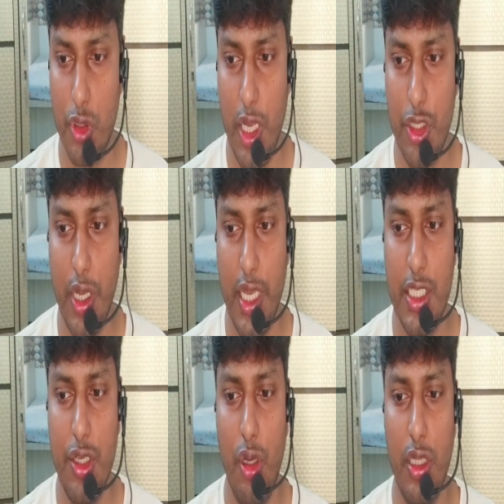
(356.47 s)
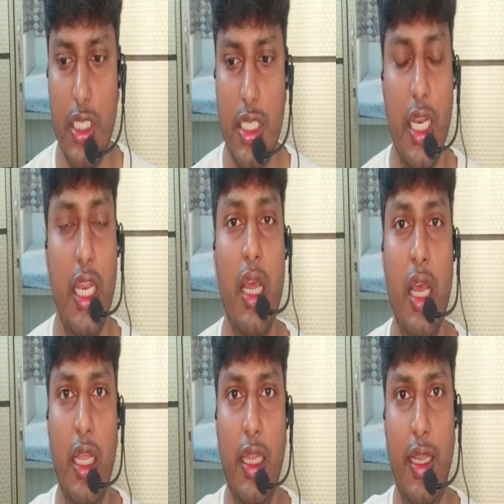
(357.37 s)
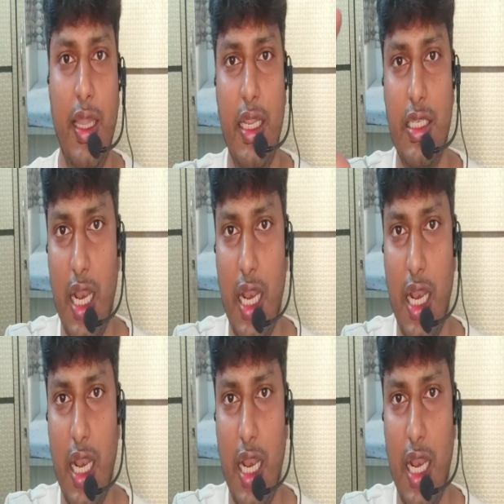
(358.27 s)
So as you can see on the screen, that there is